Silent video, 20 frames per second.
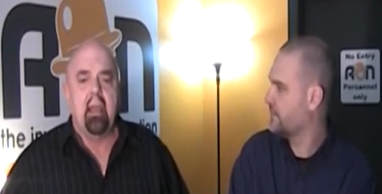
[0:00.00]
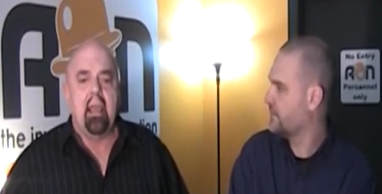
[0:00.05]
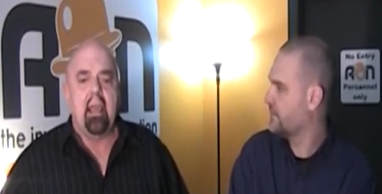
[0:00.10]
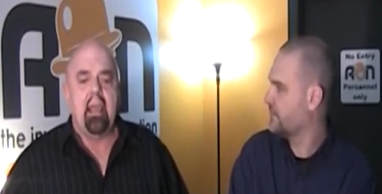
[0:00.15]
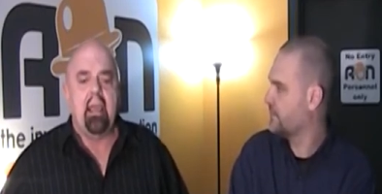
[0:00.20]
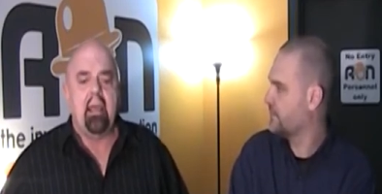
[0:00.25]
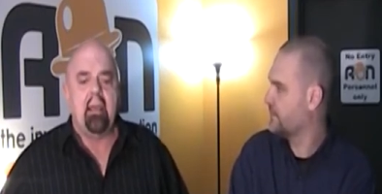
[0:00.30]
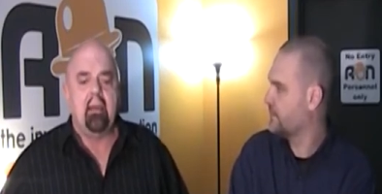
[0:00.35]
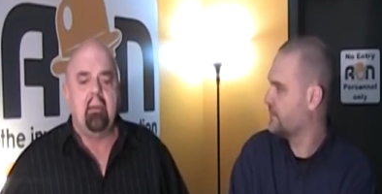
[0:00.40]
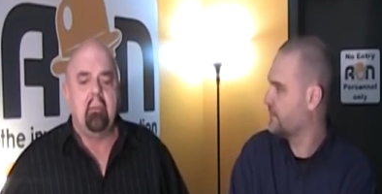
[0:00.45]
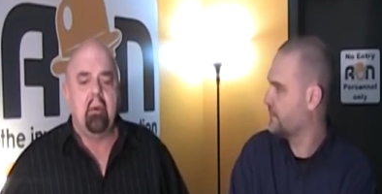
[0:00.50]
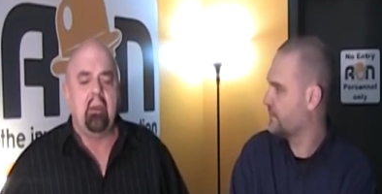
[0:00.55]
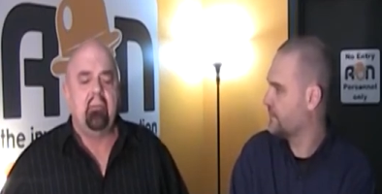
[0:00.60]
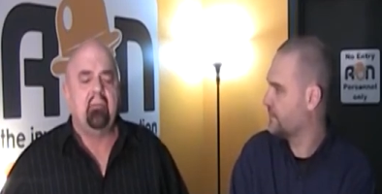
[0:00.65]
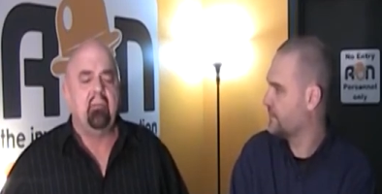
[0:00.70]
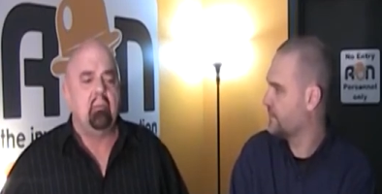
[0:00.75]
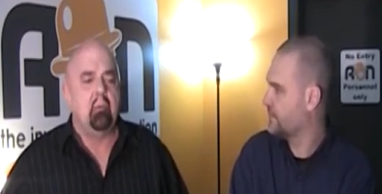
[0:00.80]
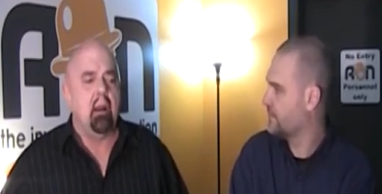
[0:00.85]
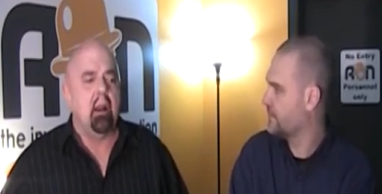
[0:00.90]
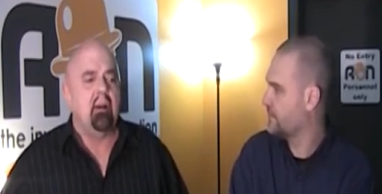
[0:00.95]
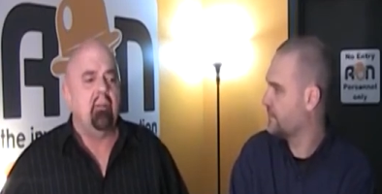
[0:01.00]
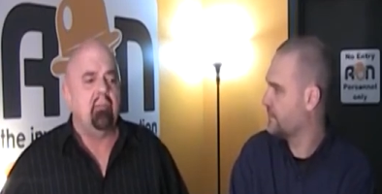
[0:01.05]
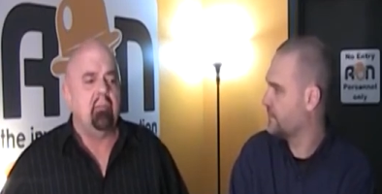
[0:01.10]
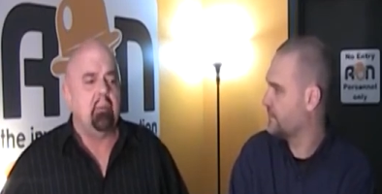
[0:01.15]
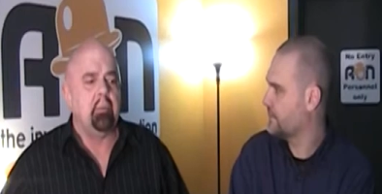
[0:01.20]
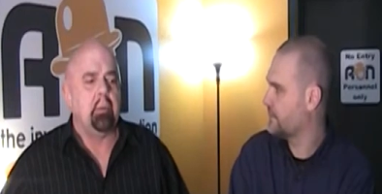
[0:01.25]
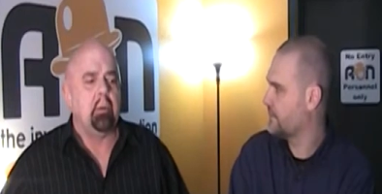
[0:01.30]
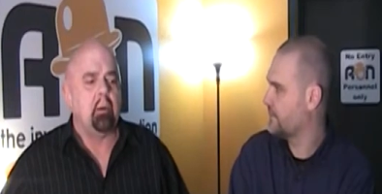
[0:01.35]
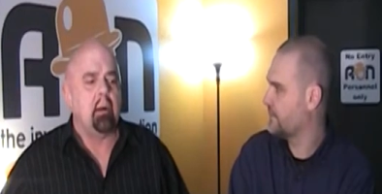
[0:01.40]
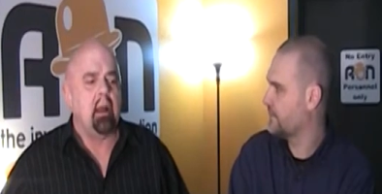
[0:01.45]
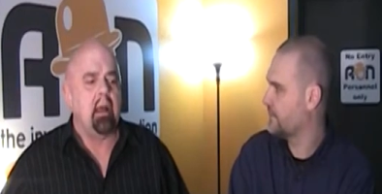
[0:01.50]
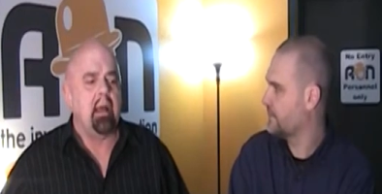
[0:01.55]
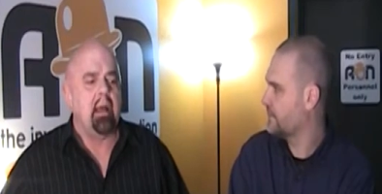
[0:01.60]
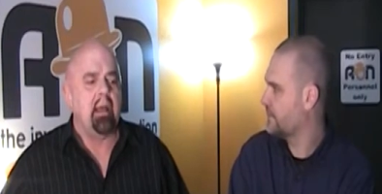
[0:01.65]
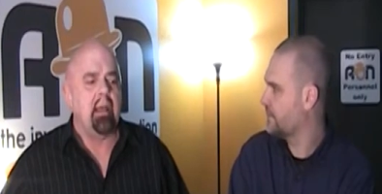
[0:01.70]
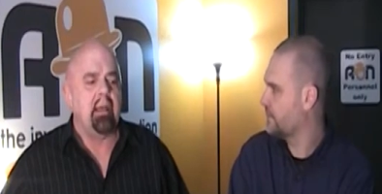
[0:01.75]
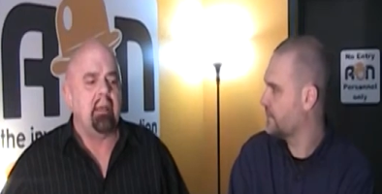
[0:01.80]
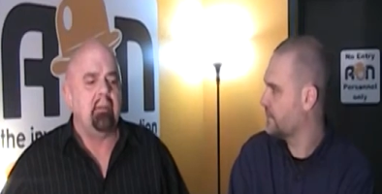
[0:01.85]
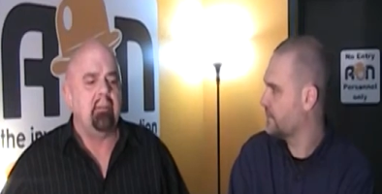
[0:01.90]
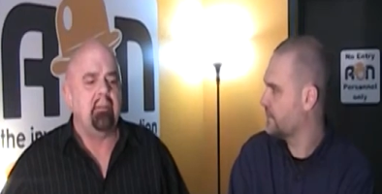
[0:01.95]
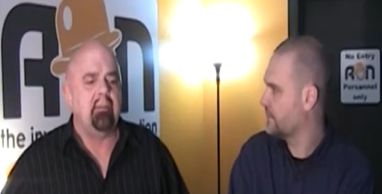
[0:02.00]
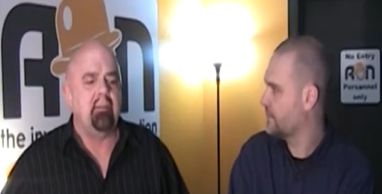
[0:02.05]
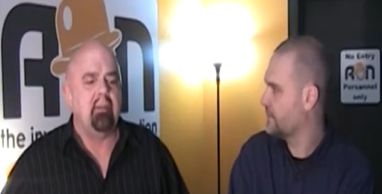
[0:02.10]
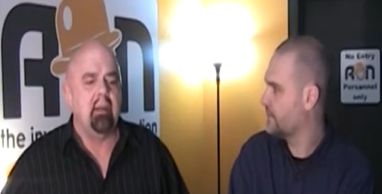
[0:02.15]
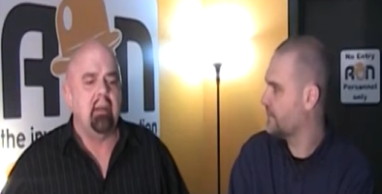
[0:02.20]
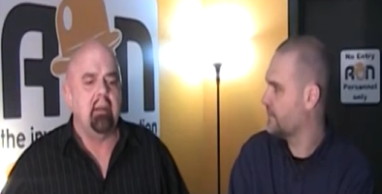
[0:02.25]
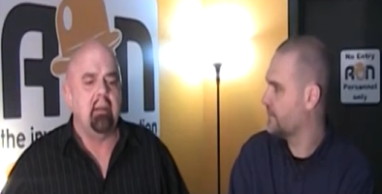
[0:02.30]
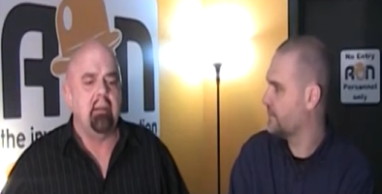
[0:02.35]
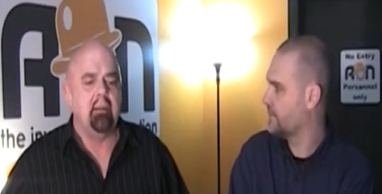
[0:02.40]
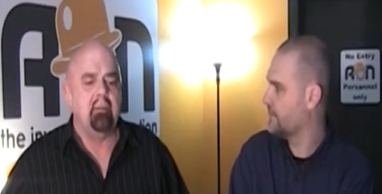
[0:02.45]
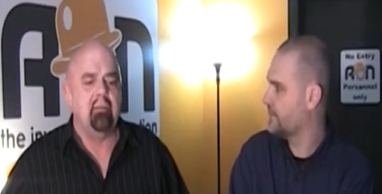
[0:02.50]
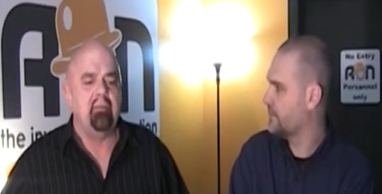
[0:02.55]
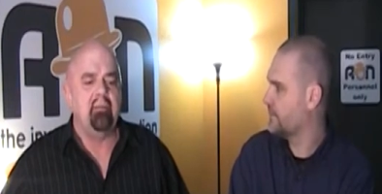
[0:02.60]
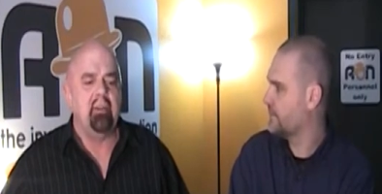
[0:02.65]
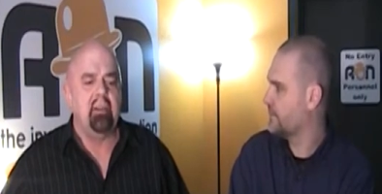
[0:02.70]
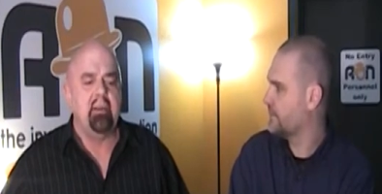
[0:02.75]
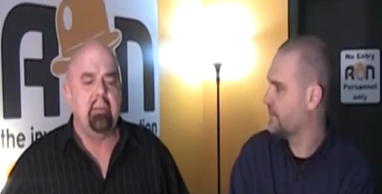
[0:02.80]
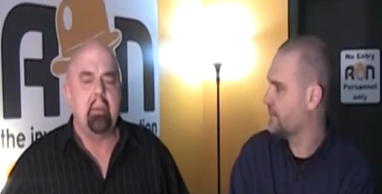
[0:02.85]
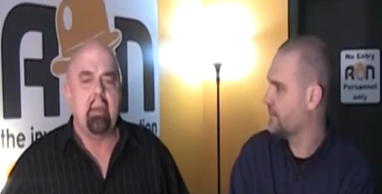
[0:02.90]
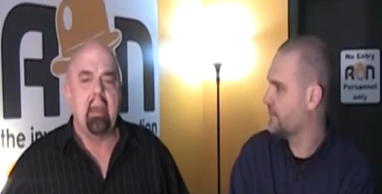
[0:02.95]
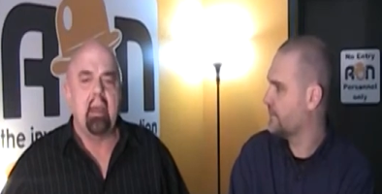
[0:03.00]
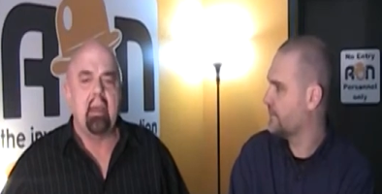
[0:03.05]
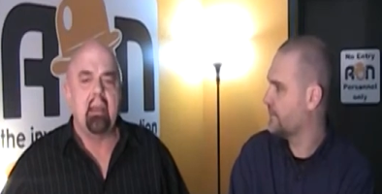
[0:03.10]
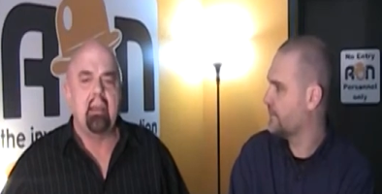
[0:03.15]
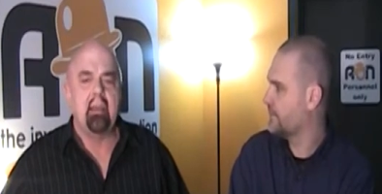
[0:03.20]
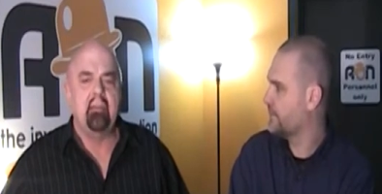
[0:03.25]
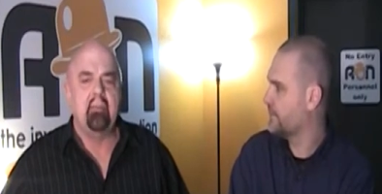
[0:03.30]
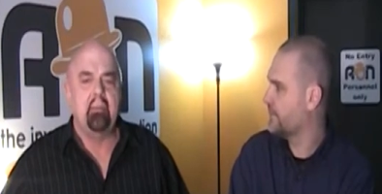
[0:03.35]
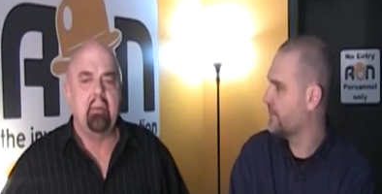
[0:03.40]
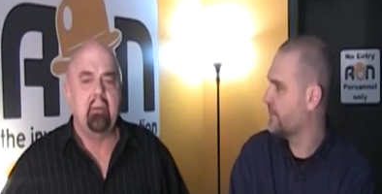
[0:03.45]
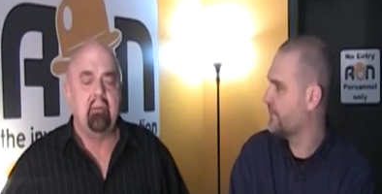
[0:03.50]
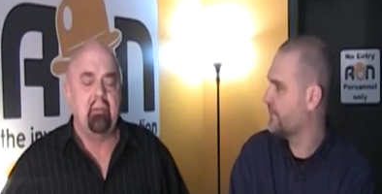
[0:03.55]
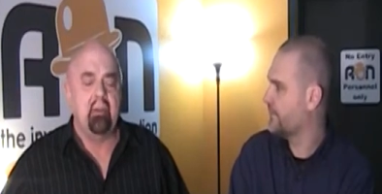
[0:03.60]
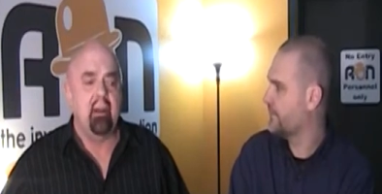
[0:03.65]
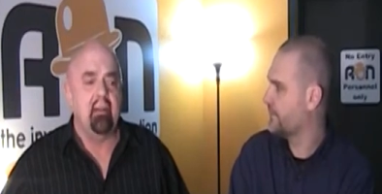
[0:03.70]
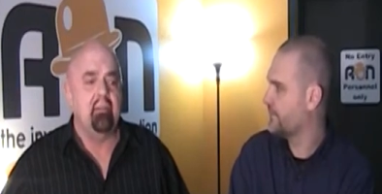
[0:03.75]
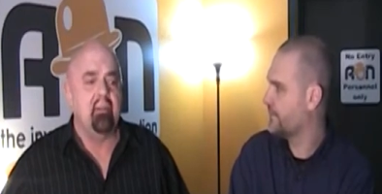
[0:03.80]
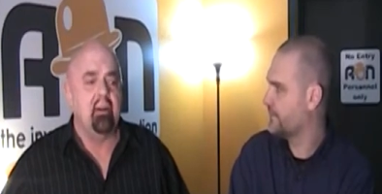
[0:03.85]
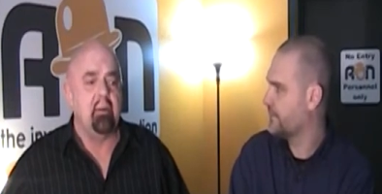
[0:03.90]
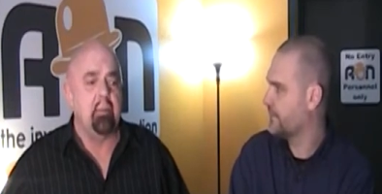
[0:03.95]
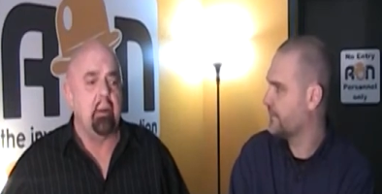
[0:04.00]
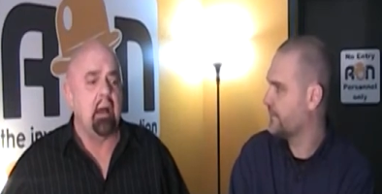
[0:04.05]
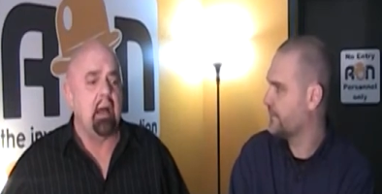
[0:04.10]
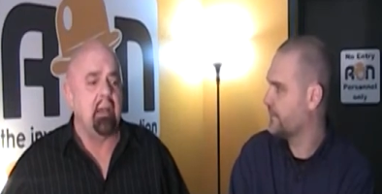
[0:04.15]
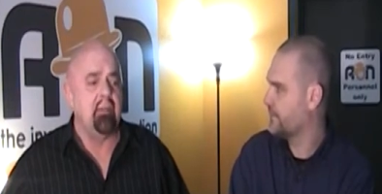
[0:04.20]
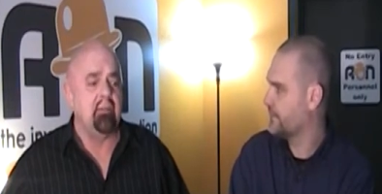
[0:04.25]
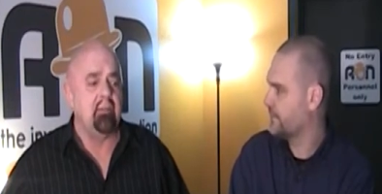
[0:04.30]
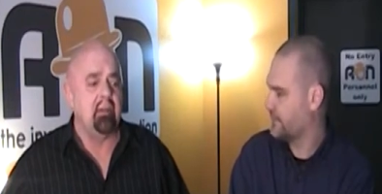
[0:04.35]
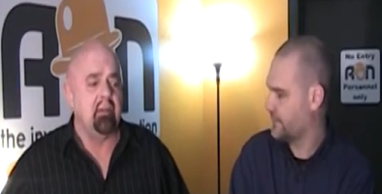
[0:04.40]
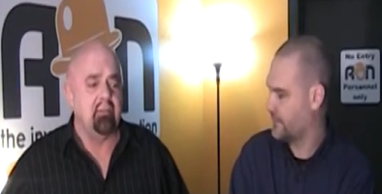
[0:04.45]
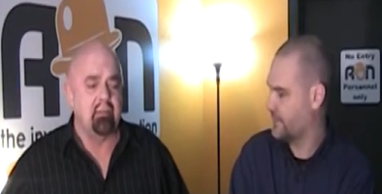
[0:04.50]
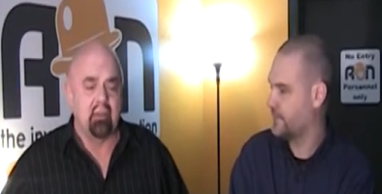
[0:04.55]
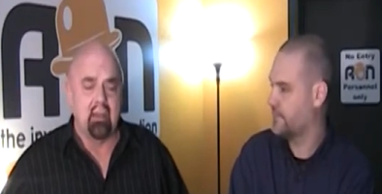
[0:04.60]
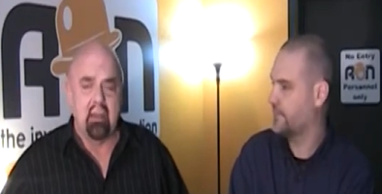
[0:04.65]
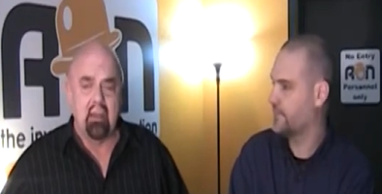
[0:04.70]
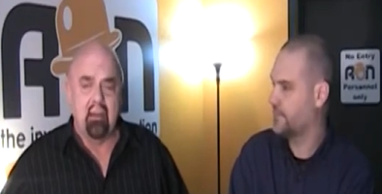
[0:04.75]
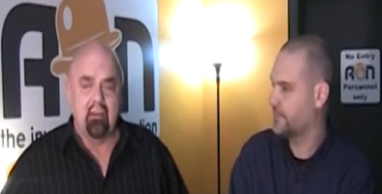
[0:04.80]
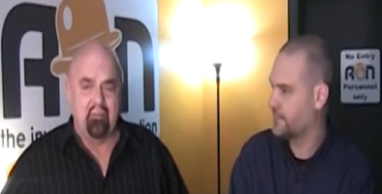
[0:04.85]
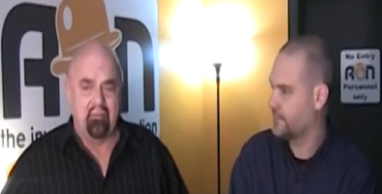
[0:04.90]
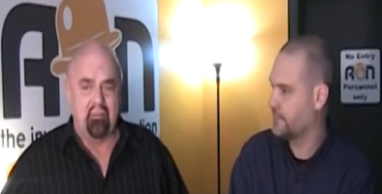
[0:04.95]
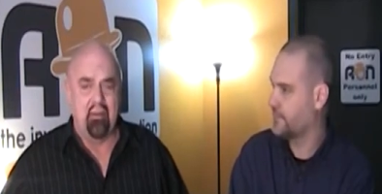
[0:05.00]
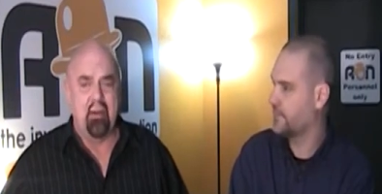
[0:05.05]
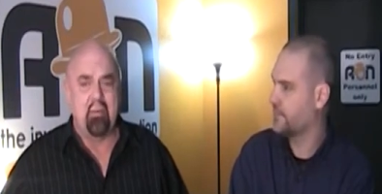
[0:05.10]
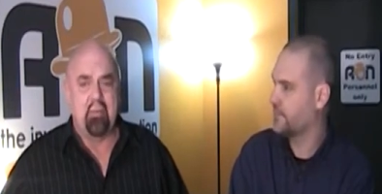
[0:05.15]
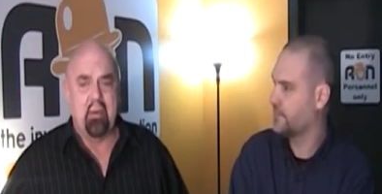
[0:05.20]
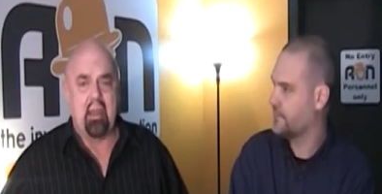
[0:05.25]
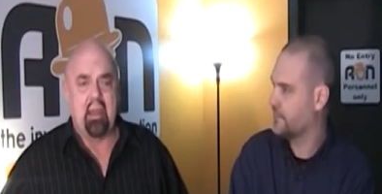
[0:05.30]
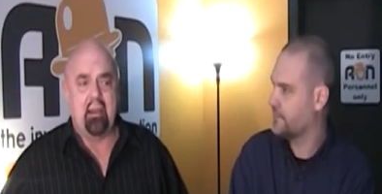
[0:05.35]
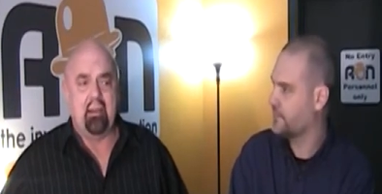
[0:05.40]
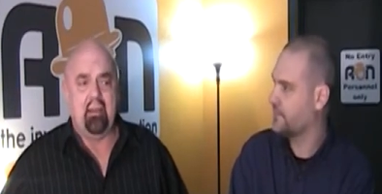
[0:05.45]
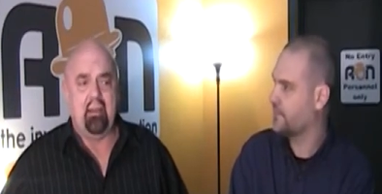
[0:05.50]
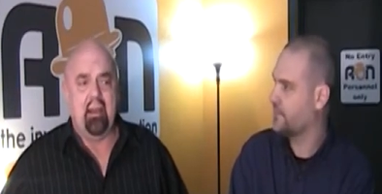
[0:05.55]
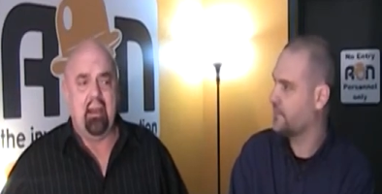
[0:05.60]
Speaker 1: And much to our surprise, uh, the feedback has been very, very positive from that.